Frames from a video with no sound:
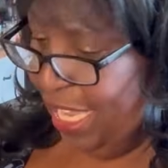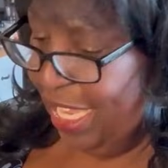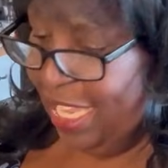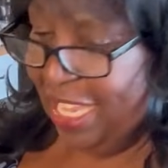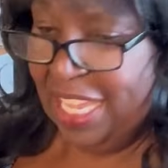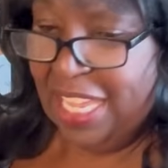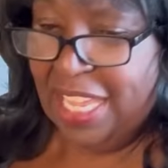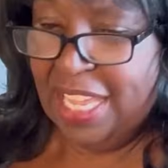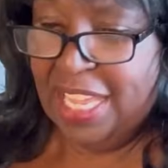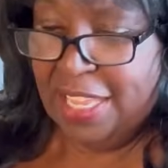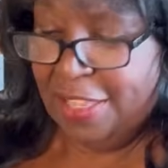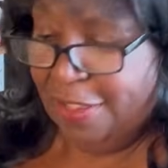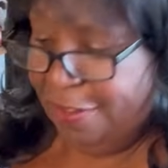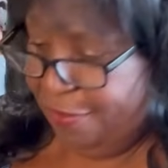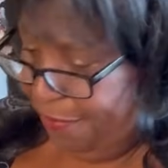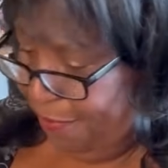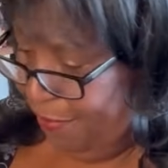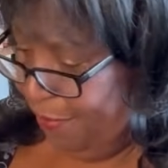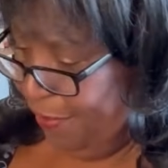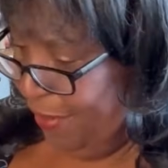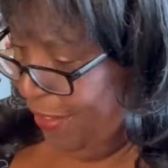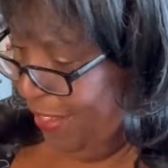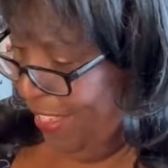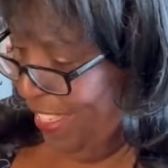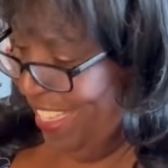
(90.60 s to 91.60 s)
I have
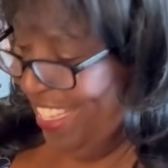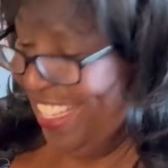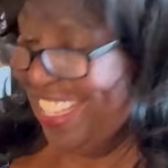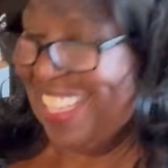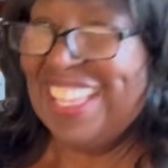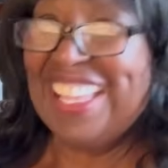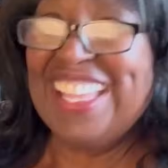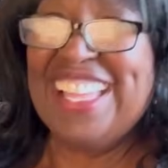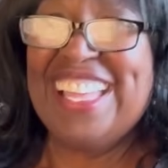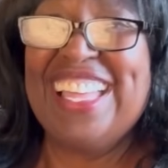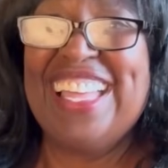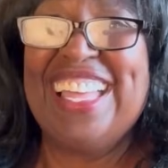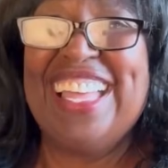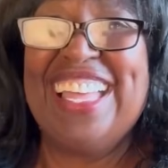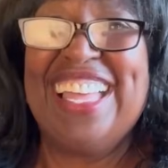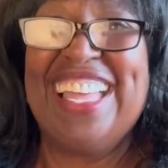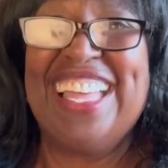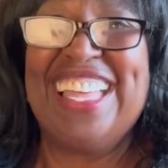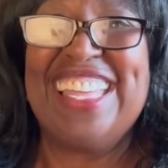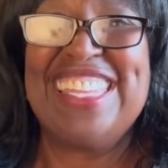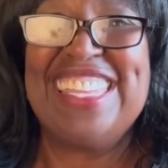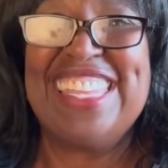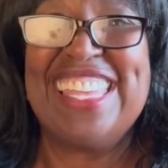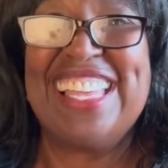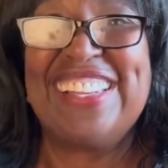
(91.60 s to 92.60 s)

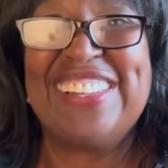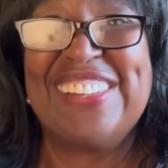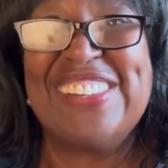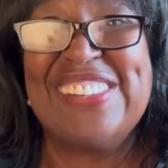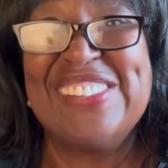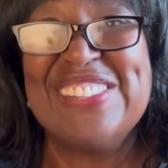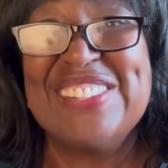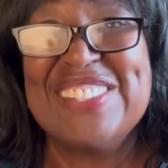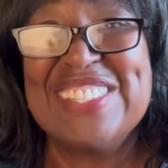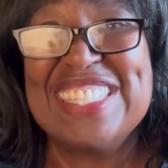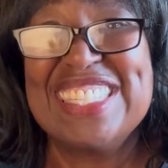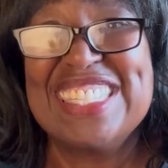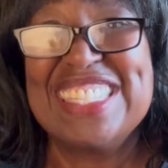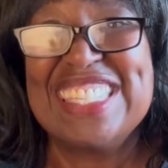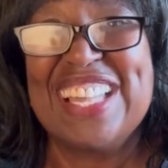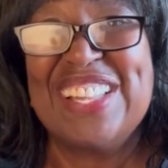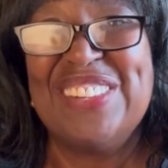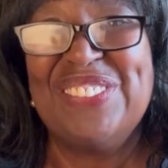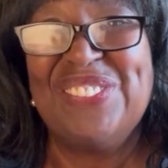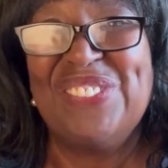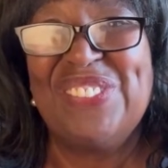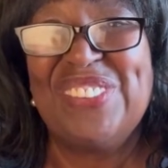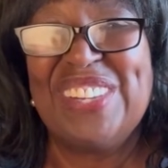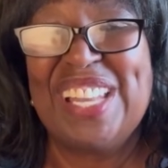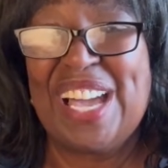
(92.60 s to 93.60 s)
a yellow
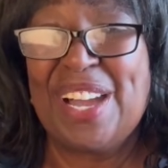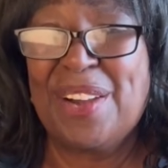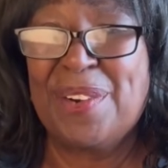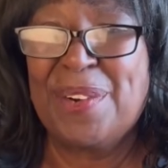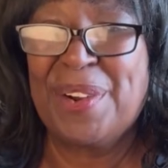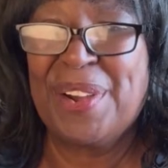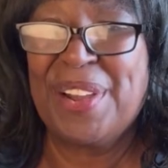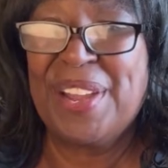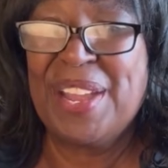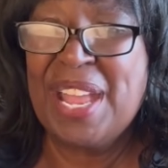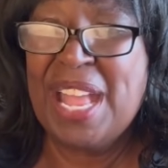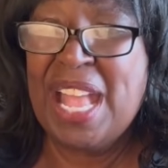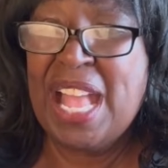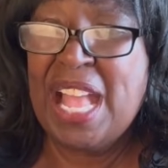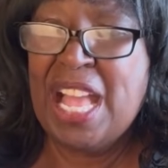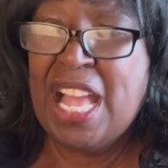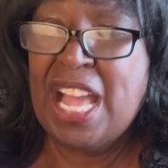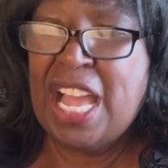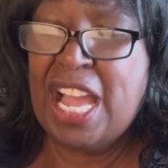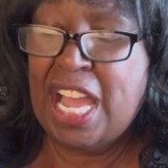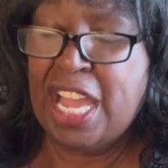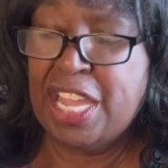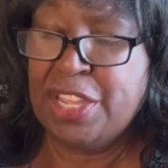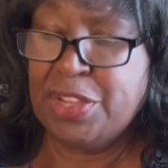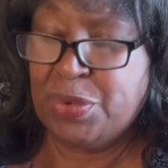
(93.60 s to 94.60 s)
sunflower.
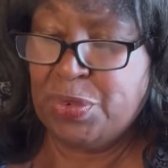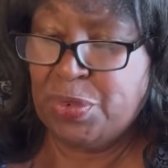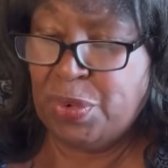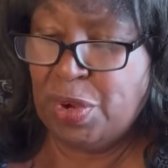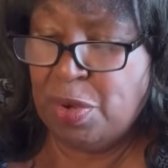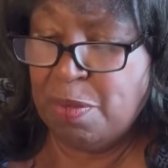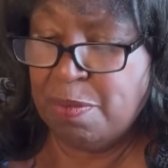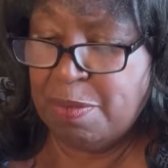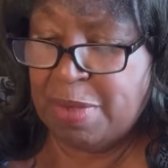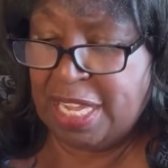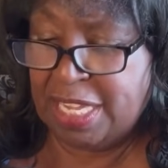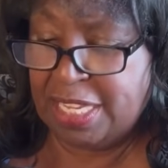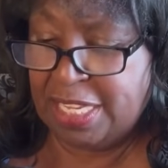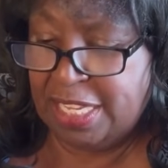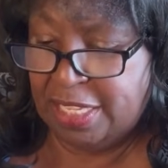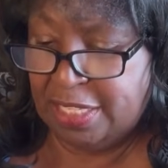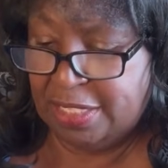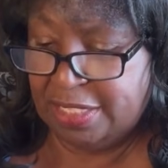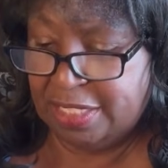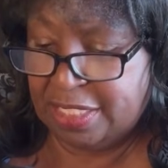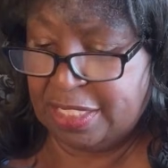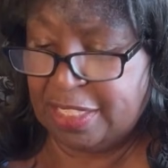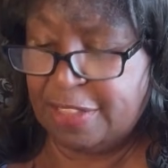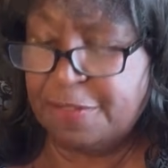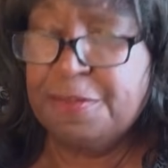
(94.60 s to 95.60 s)
I grow my
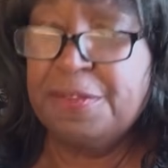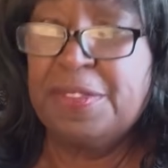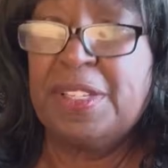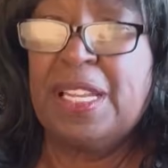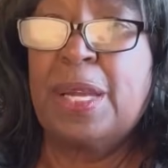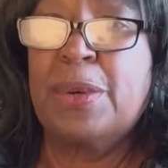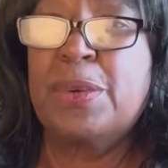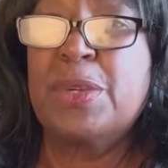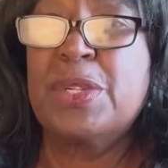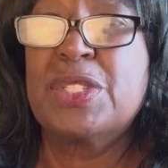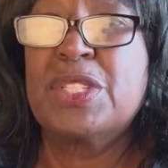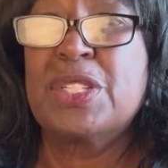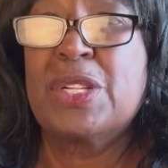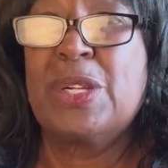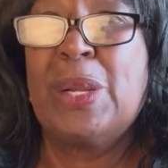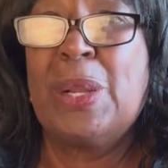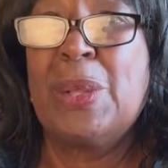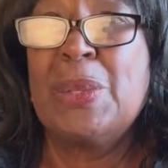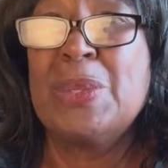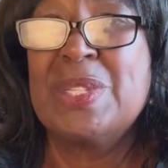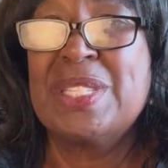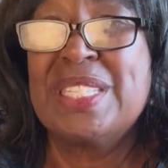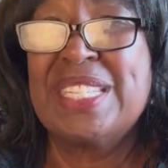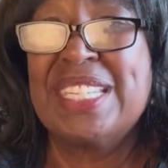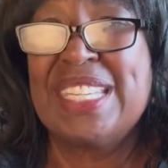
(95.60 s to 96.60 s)
sunflowers
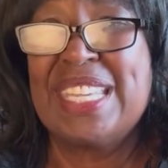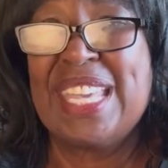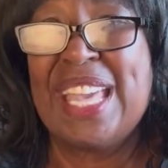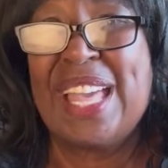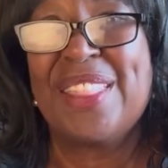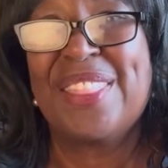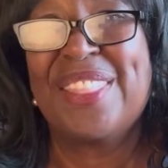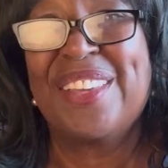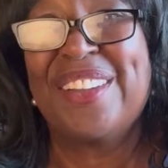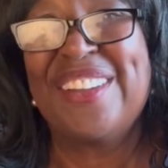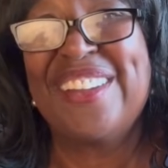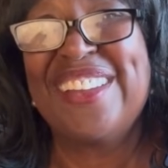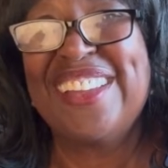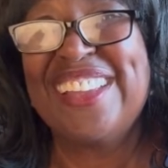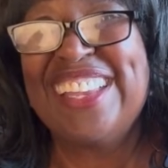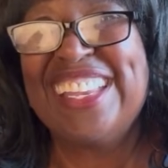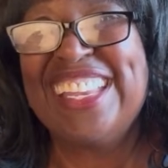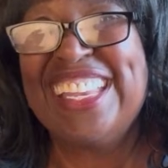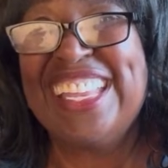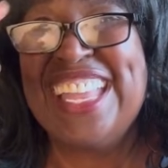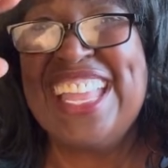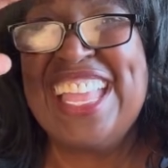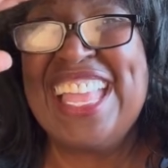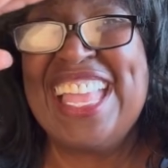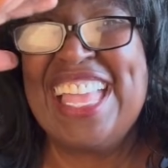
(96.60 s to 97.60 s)
close together,
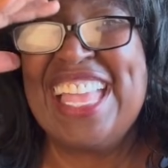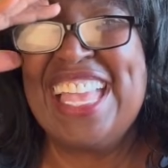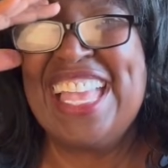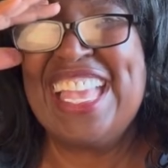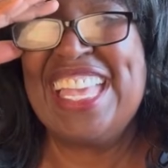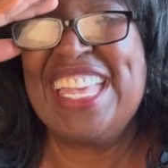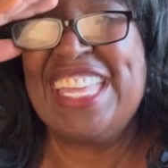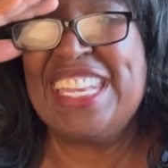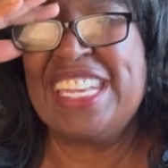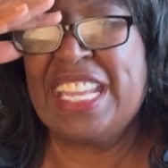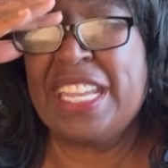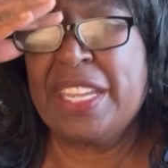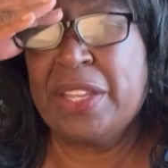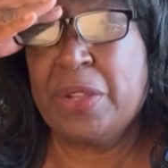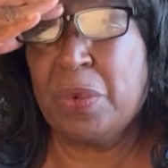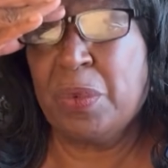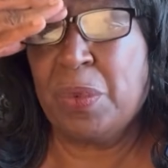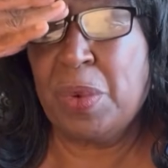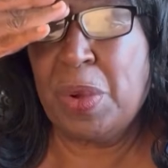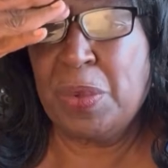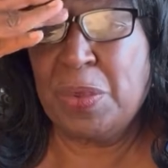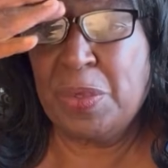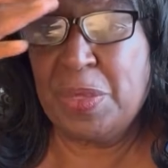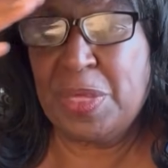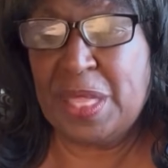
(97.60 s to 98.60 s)
and I
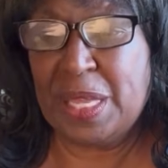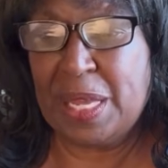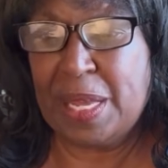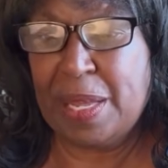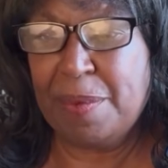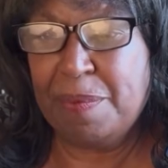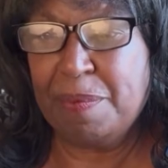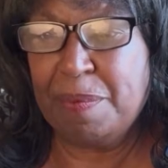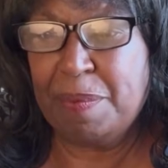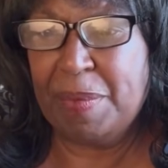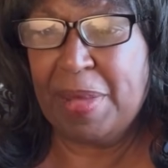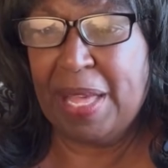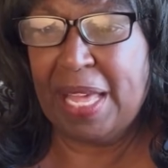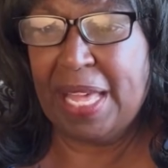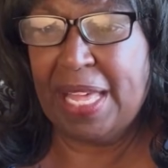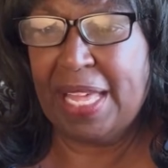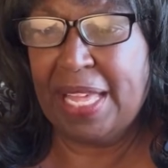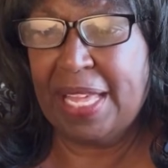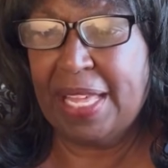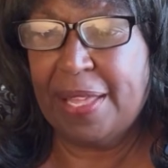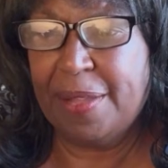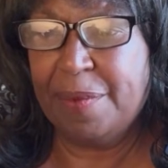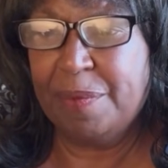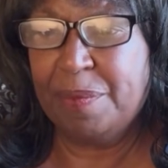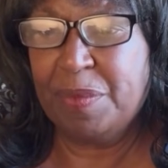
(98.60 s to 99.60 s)
grow them,
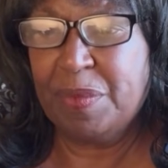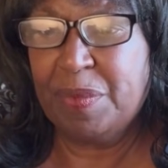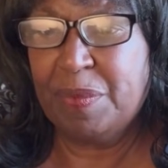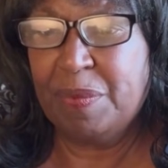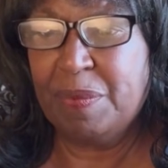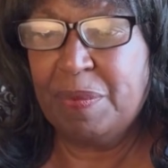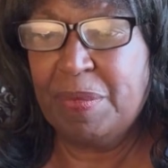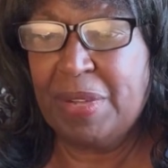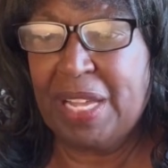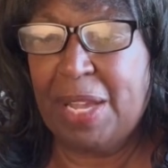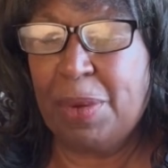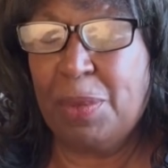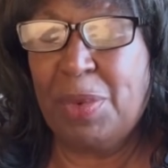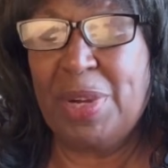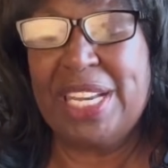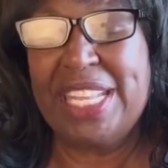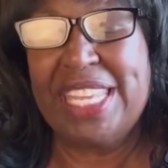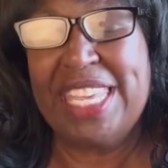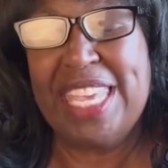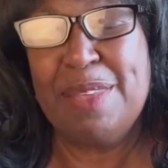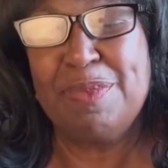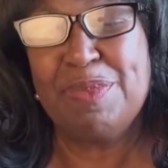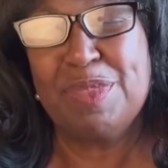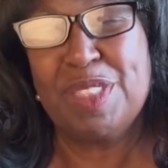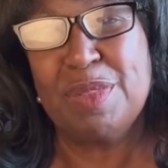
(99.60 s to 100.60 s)
I want to
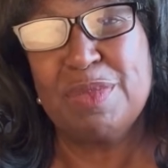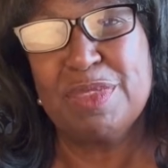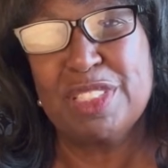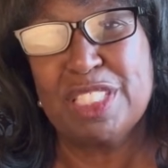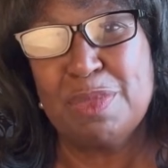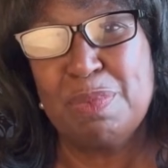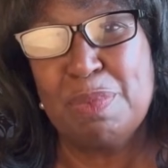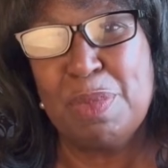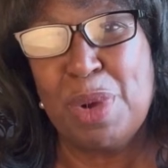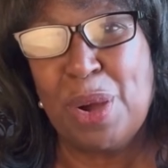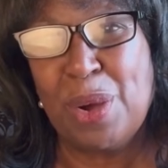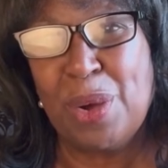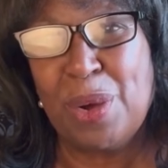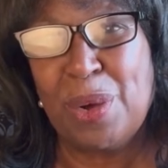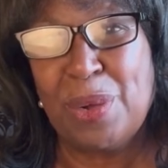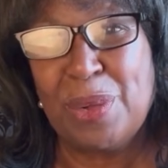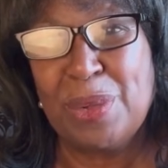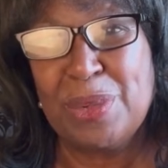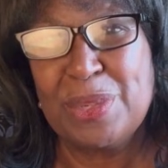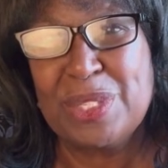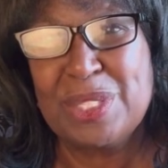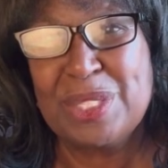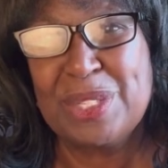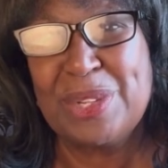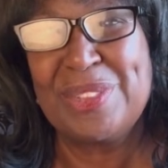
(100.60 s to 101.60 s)
keep them
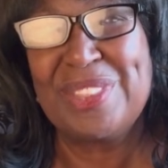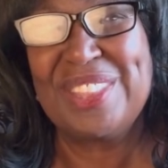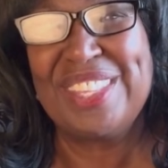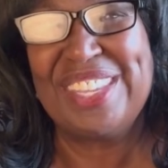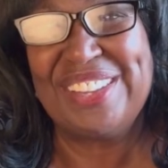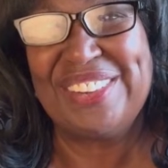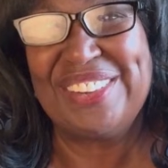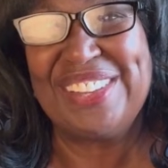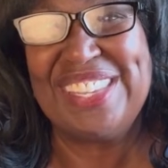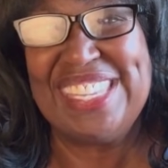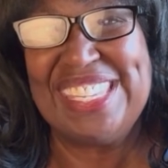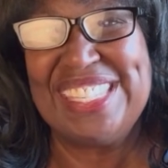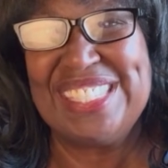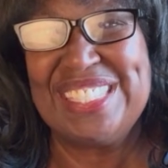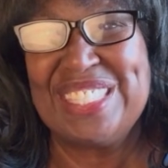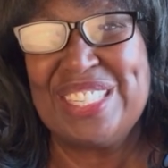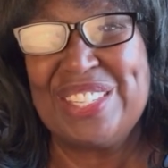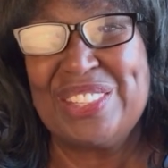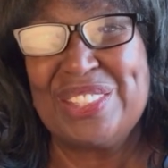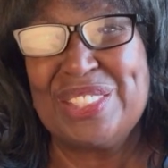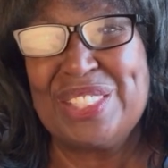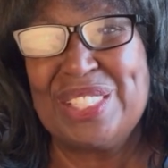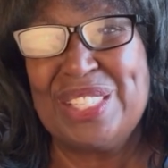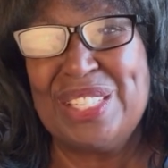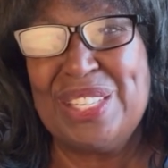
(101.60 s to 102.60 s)
small so they're
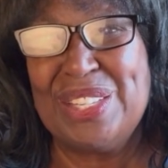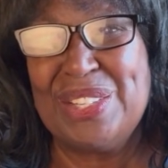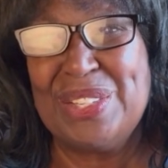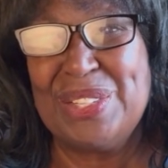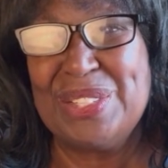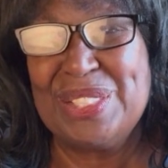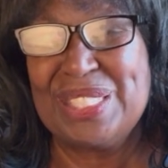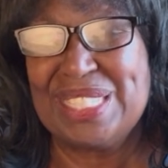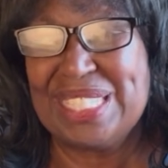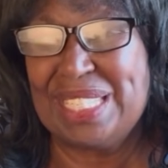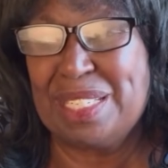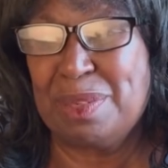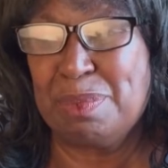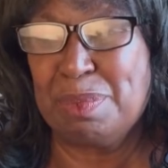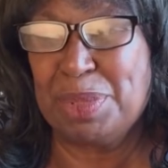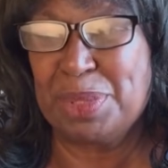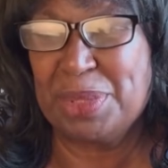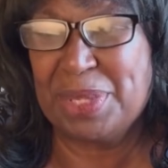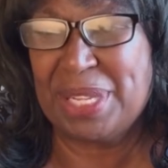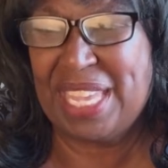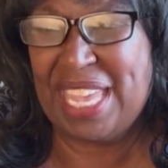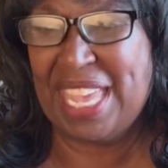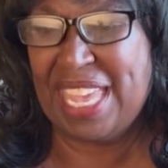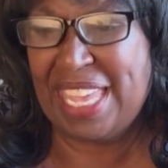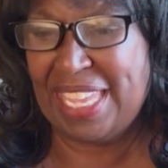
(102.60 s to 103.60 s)
easier to use in a
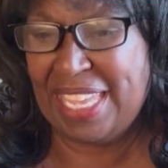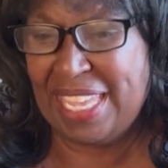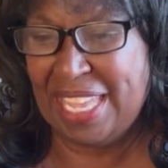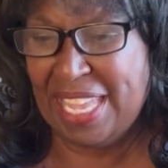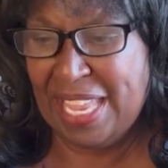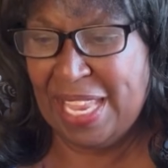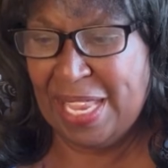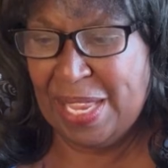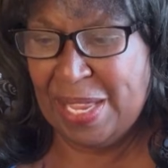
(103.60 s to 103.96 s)
bouquet.